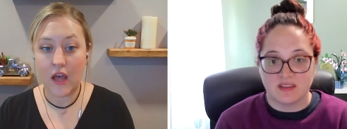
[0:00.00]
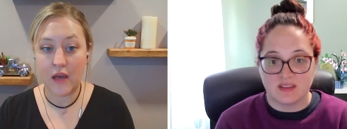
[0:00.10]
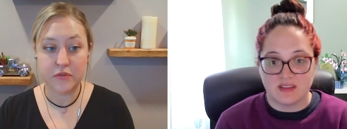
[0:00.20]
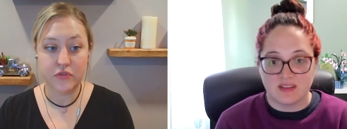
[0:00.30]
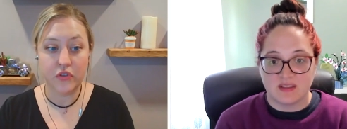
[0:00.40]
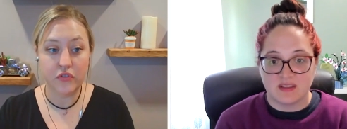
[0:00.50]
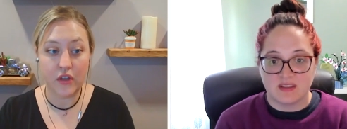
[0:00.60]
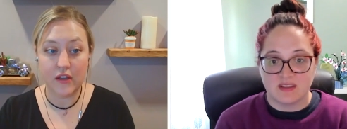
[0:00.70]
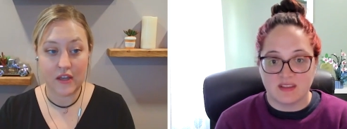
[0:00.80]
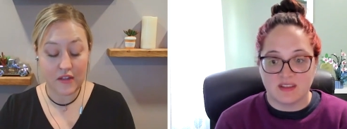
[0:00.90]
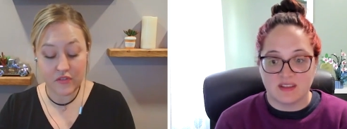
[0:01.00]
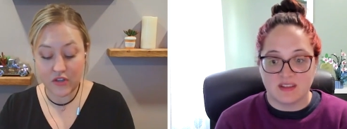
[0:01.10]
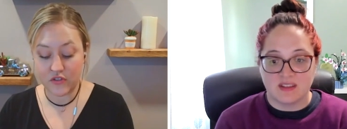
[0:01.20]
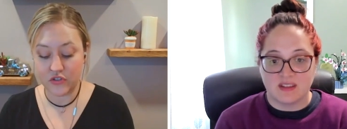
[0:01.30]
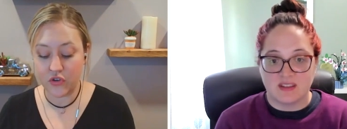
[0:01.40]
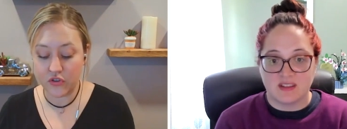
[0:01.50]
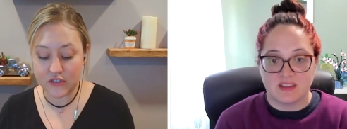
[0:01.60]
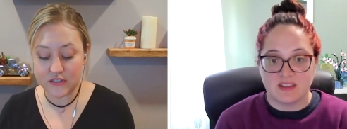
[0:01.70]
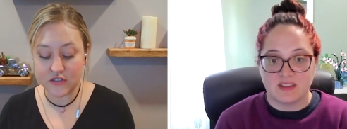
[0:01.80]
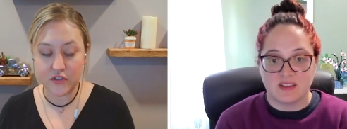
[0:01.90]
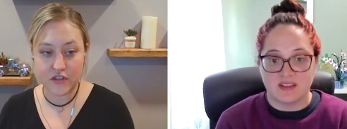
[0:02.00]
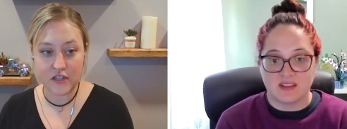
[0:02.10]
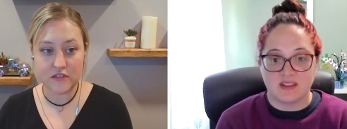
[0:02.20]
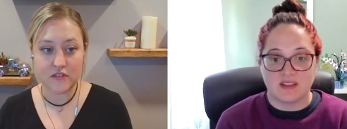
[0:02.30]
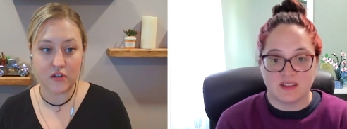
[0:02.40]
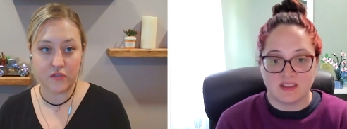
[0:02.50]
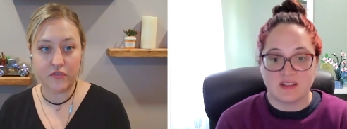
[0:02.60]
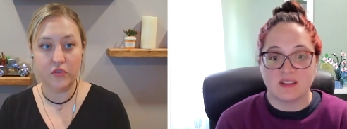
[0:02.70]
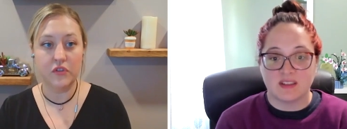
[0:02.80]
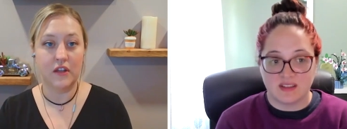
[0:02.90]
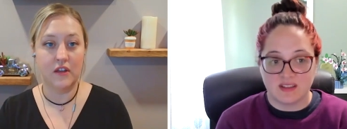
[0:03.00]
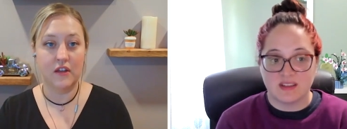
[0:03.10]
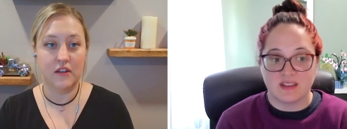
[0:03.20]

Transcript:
Speaker 1: Absolutely. And there's all these little things that are fueling it,